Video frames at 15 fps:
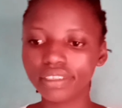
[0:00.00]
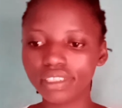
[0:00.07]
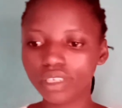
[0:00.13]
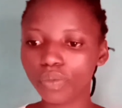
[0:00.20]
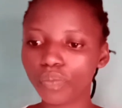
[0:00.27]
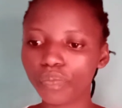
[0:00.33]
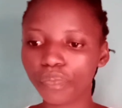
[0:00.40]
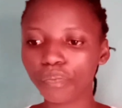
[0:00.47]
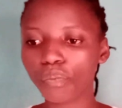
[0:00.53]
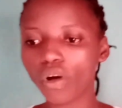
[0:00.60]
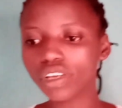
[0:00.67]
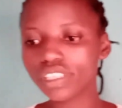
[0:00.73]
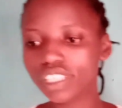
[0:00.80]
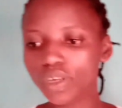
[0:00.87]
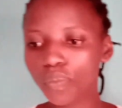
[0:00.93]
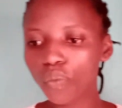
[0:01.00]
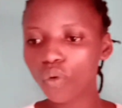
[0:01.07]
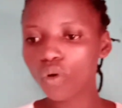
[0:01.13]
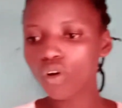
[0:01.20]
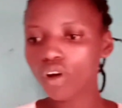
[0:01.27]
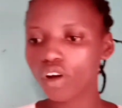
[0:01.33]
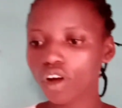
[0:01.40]
the
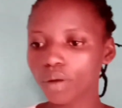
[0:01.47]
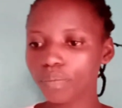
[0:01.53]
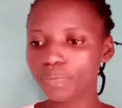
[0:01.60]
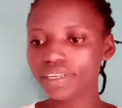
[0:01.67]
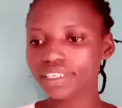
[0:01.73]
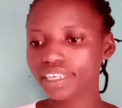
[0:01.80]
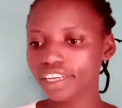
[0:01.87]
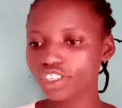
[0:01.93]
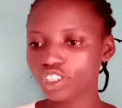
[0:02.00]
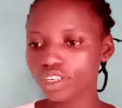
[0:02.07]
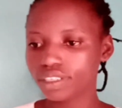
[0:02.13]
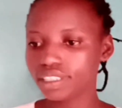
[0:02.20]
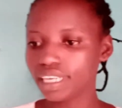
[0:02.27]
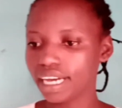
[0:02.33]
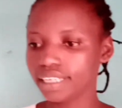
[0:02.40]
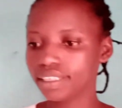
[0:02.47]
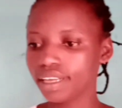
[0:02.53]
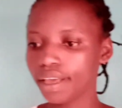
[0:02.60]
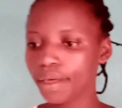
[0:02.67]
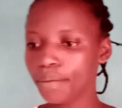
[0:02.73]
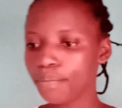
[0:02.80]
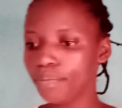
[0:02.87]
possible complication that
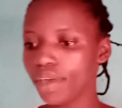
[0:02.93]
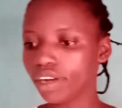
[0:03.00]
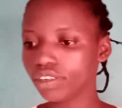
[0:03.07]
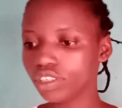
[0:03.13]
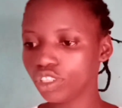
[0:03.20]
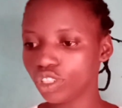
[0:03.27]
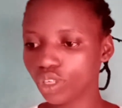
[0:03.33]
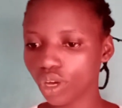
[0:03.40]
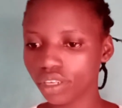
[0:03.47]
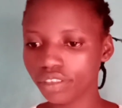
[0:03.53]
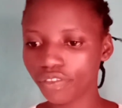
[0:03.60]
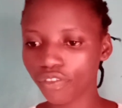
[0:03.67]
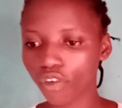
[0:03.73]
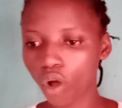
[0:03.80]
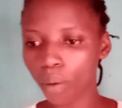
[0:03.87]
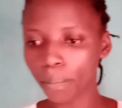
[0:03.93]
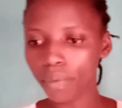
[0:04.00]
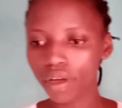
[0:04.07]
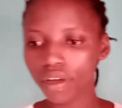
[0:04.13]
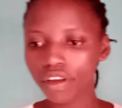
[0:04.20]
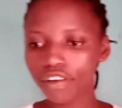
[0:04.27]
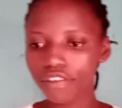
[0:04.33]
may result
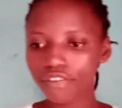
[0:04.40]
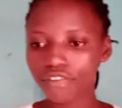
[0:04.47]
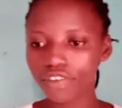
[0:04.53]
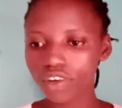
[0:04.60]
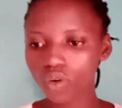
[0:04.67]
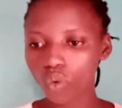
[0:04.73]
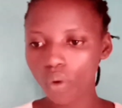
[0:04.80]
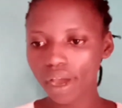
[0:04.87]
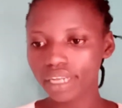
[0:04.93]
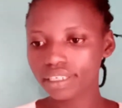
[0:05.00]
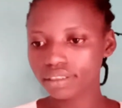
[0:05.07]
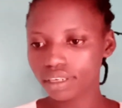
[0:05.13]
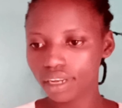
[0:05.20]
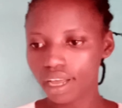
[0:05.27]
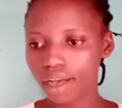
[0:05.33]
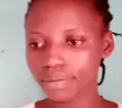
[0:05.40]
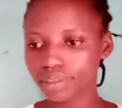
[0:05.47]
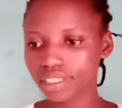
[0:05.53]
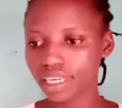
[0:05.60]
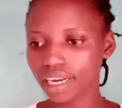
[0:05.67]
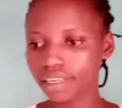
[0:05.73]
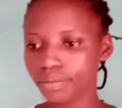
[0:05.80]
from frequent
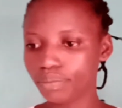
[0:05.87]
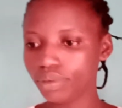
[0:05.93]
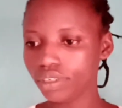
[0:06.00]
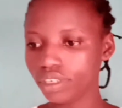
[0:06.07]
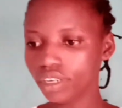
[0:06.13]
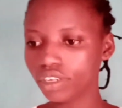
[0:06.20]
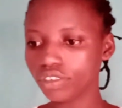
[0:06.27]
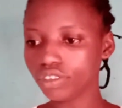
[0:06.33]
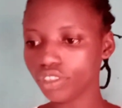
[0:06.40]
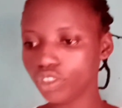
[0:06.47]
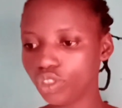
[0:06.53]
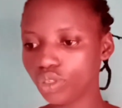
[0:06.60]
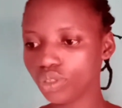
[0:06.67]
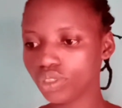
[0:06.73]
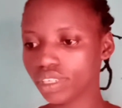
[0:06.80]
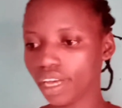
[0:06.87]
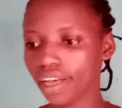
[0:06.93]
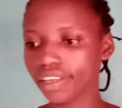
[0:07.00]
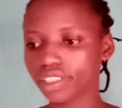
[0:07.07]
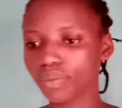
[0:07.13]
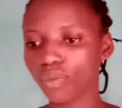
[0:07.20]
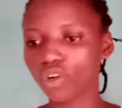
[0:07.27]
relapse can be reduced
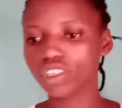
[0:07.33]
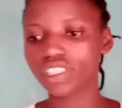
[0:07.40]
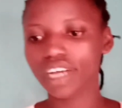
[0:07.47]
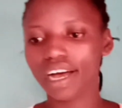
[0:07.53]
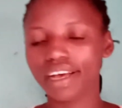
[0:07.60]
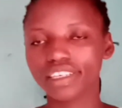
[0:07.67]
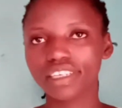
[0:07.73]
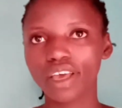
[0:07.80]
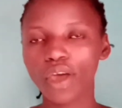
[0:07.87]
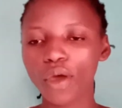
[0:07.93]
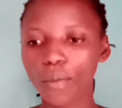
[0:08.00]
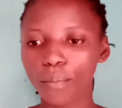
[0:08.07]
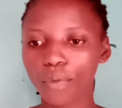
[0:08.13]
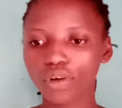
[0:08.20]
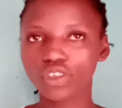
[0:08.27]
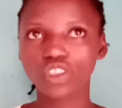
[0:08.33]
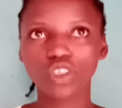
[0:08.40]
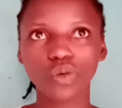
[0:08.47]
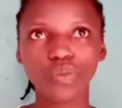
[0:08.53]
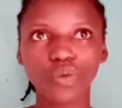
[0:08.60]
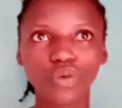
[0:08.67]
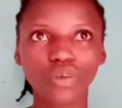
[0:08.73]
as much as
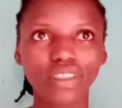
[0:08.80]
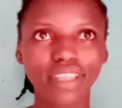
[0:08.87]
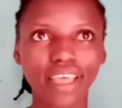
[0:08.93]
possible.